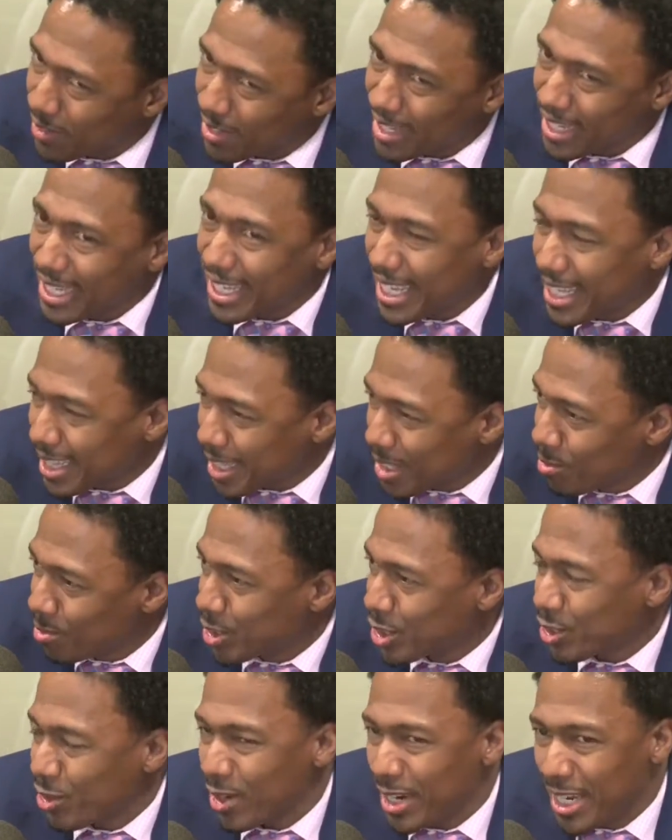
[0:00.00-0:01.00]
can get them
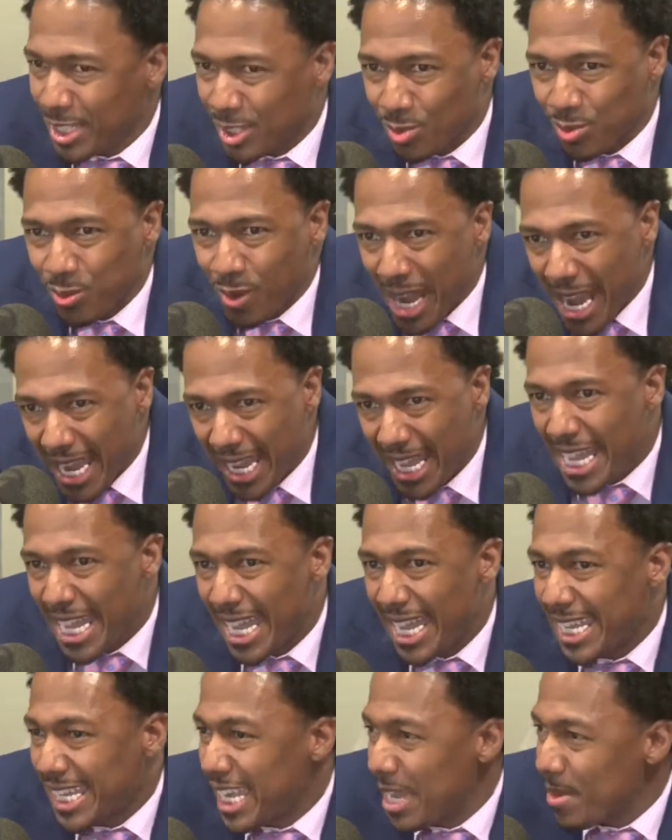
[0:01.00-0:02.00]
streets right
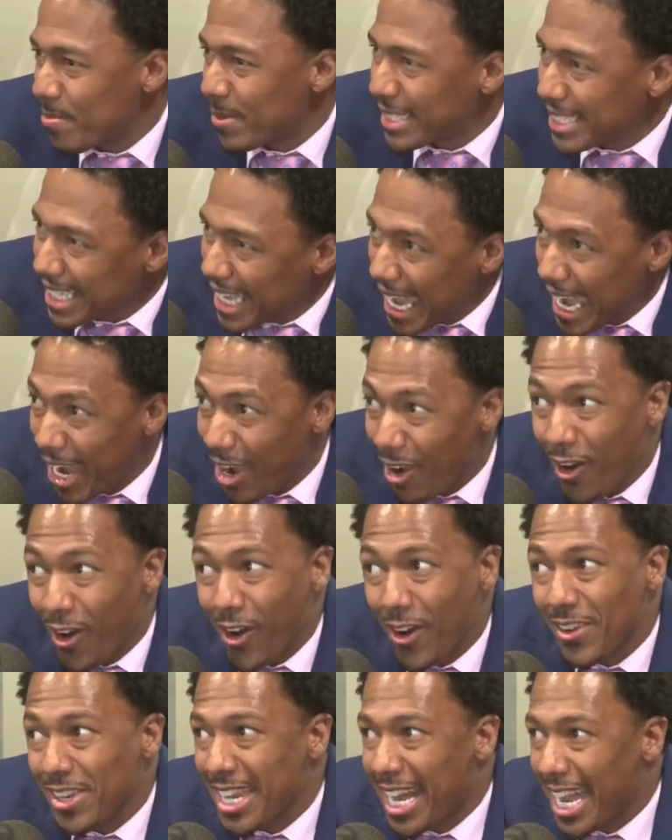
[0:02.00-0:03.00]
and keep it tight
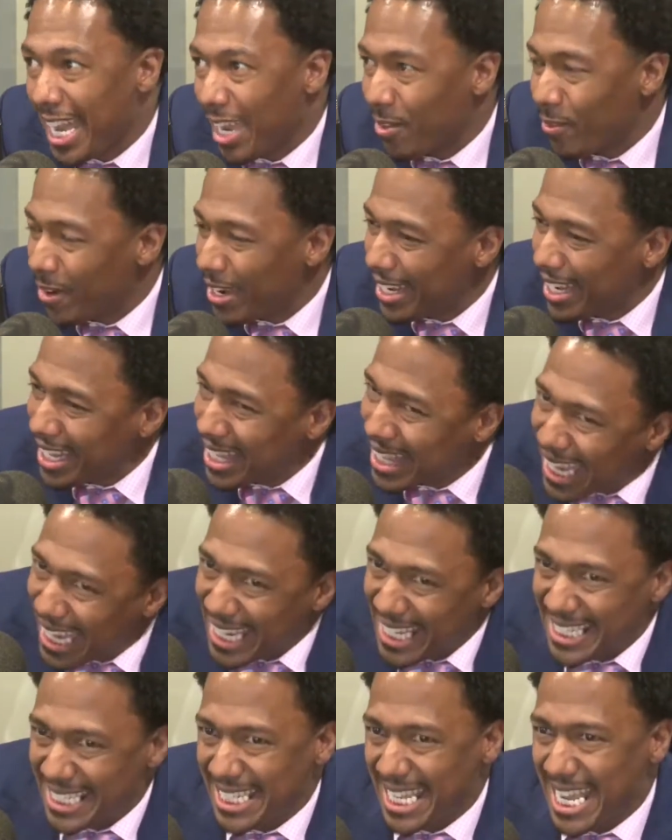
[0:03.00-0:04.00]
all night. Where the
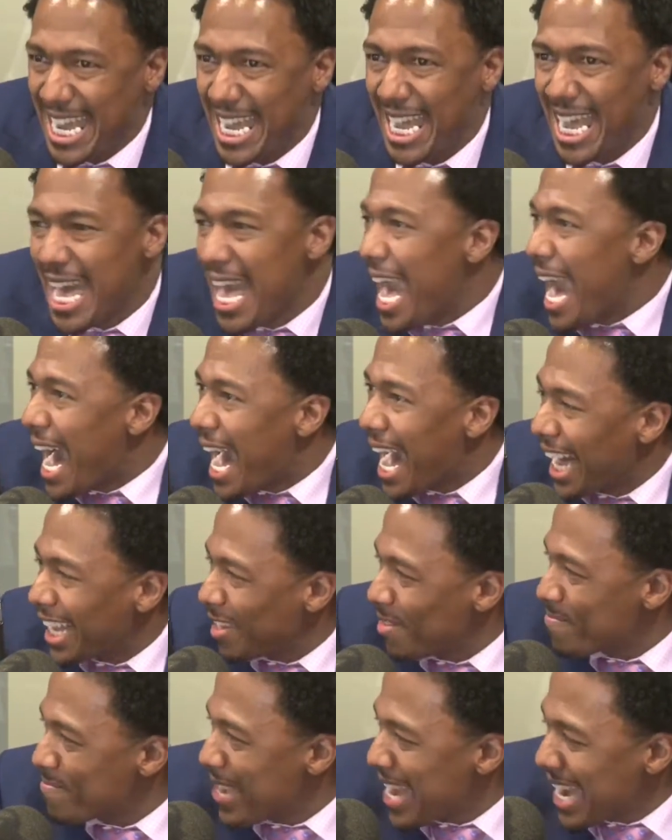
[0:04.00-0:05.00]
ladies at?
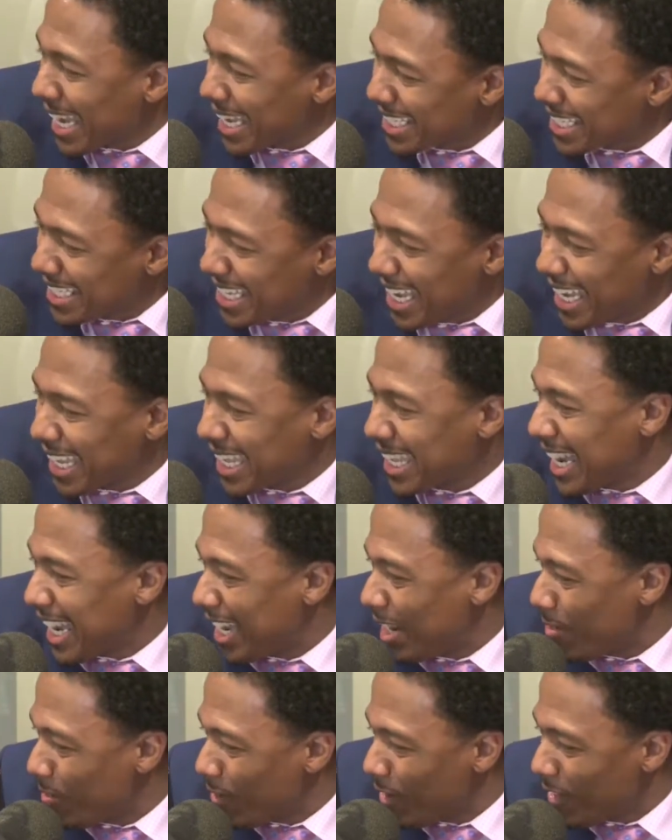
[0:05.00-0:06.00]
Holla back, is Nick
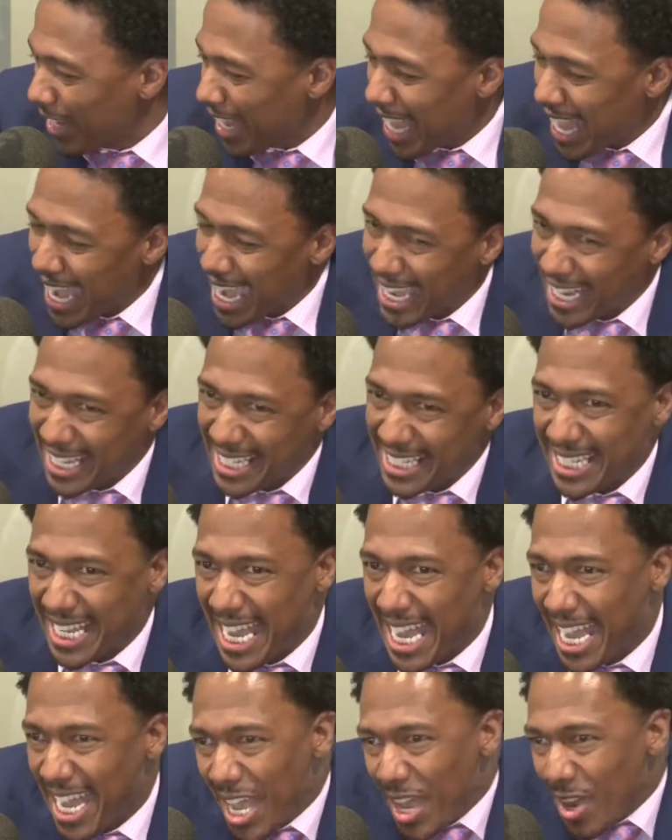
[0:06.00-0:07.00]
Cannon, where the 80s
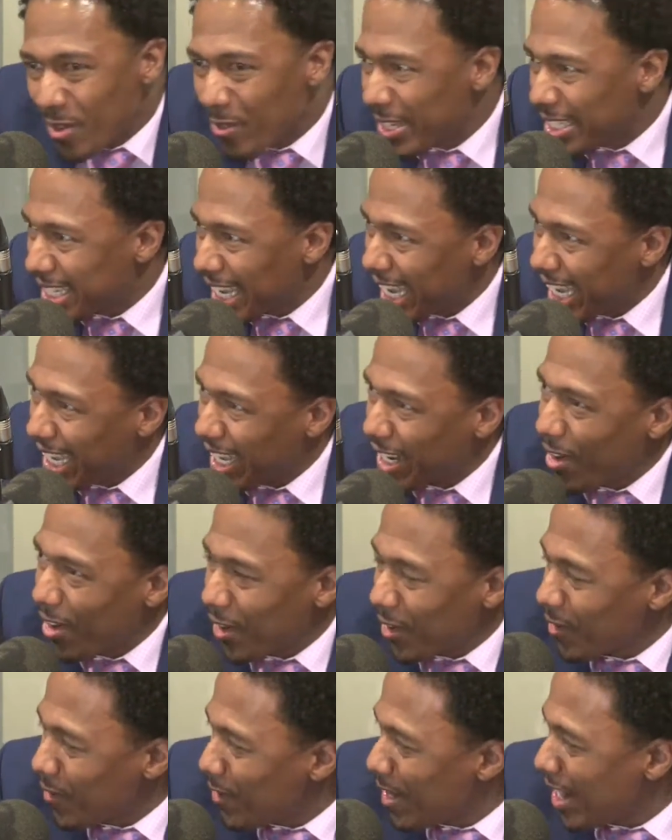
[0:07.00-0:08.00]
at? We take it all
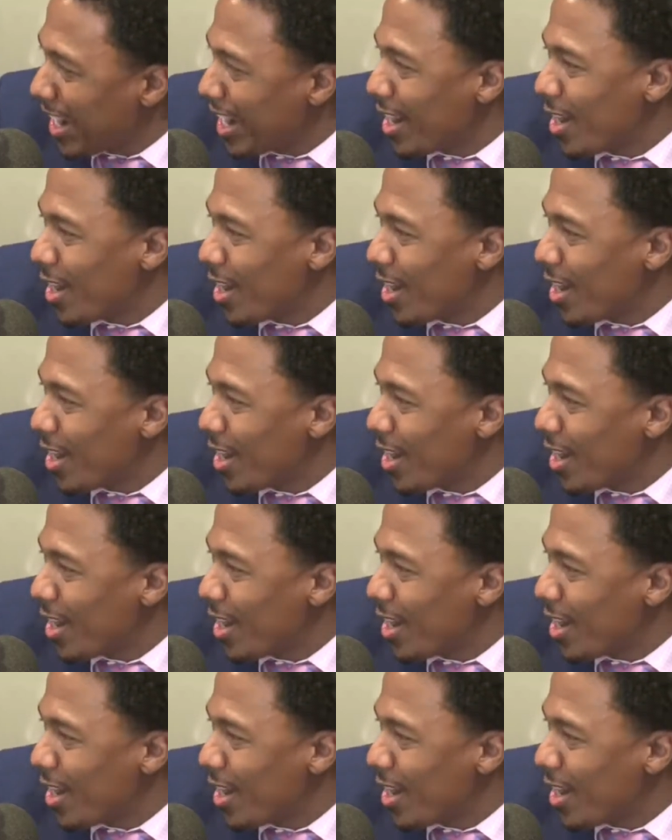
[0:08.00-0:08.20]
the way